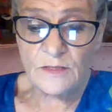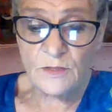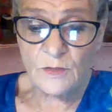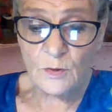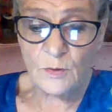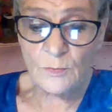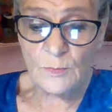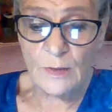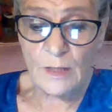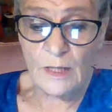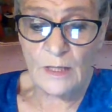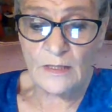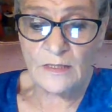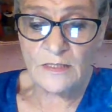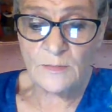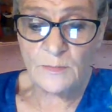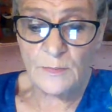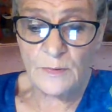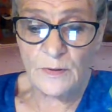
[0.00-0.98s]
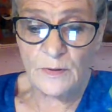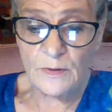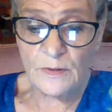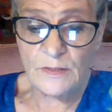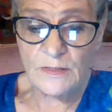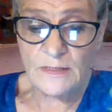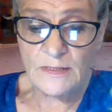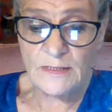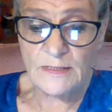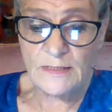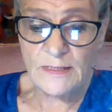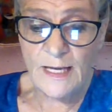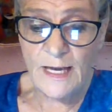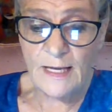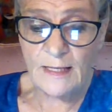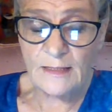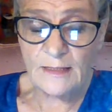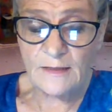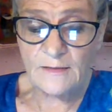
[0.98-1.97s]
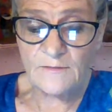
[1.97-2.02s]
Sir Blunt's brilliant
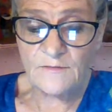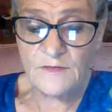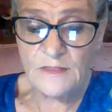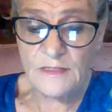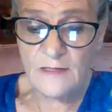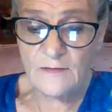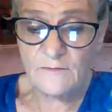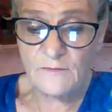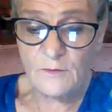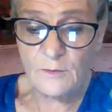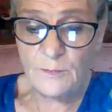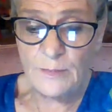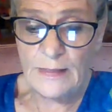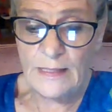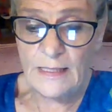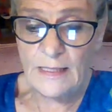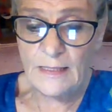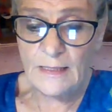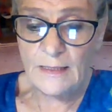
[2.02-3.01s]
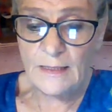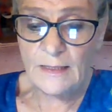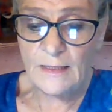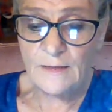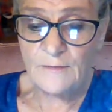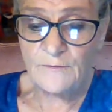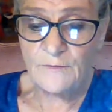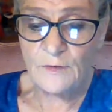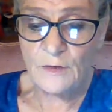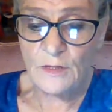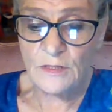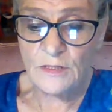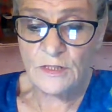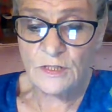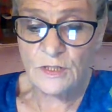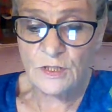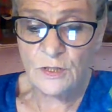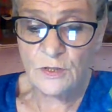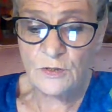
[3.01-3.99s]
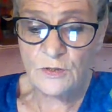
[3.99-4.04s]
detective's never beaten, and if you'll
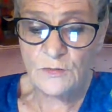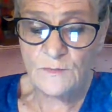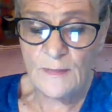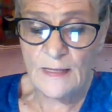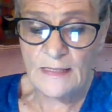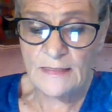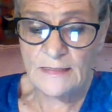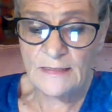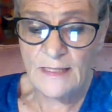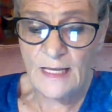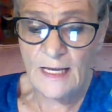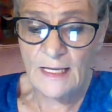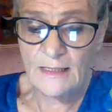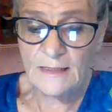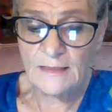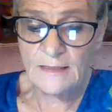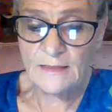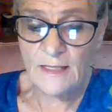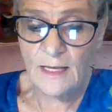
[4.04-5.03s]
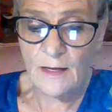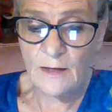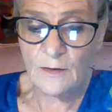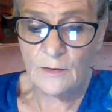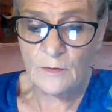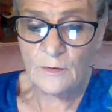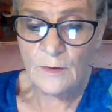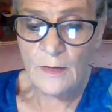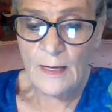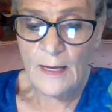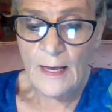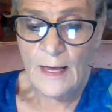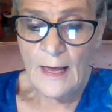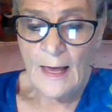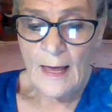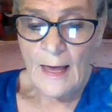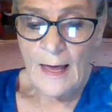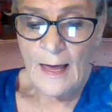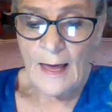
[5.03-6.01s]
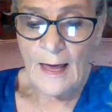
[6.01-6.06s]
excuse my saying so,
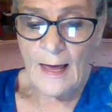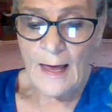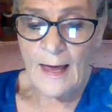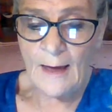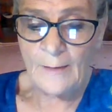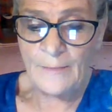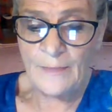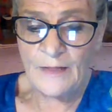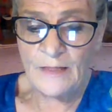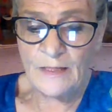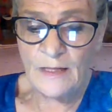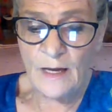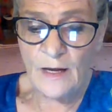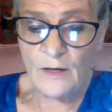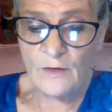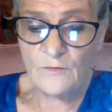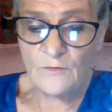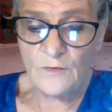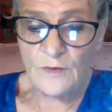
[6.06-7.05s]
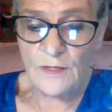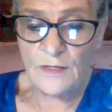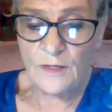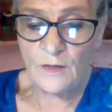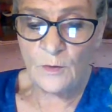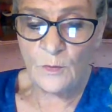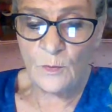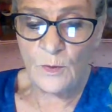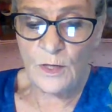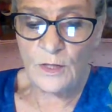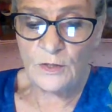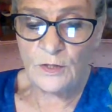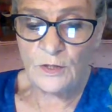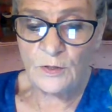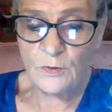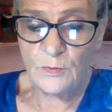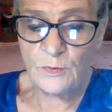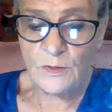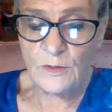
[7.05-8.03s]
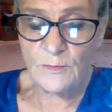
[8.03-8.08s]
I happened to overhear what
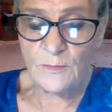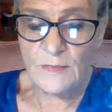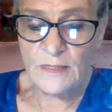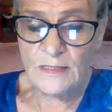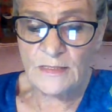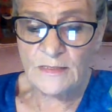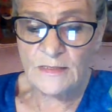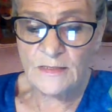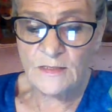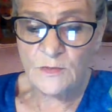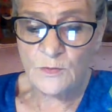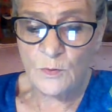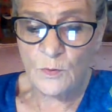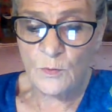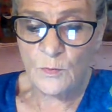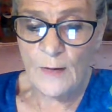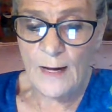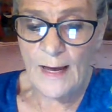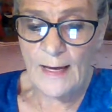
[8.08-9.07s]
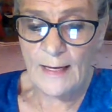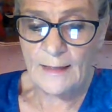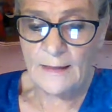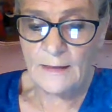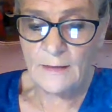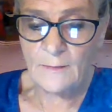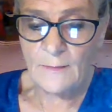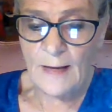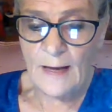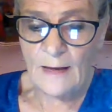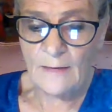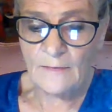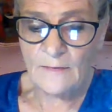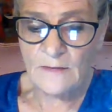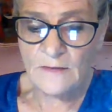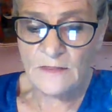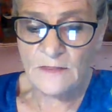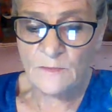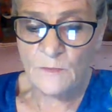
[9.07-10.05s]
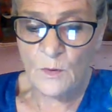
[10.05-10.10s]
you and the Misses were ragging about
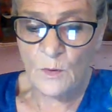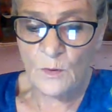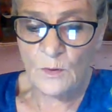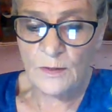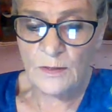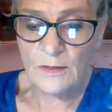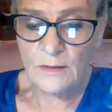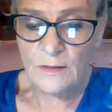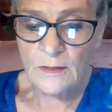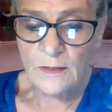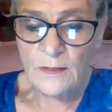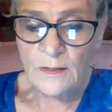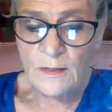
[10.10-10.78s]
this morning.